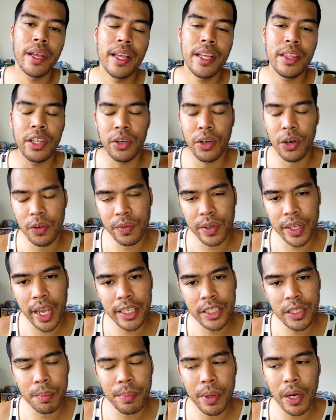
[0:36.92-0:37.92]
hit the
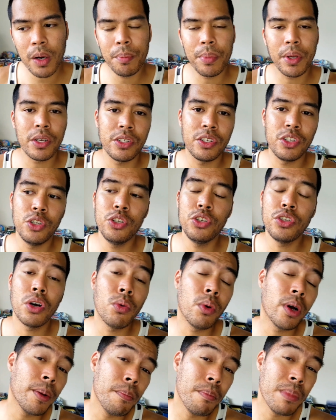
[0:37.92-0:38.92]
notification bell because you
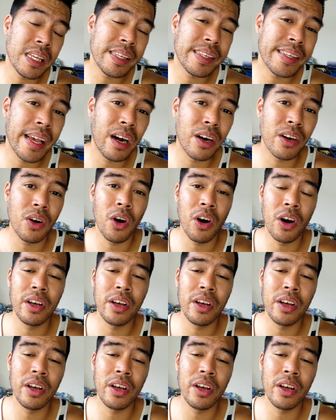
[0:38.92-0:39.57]
don't want to miss out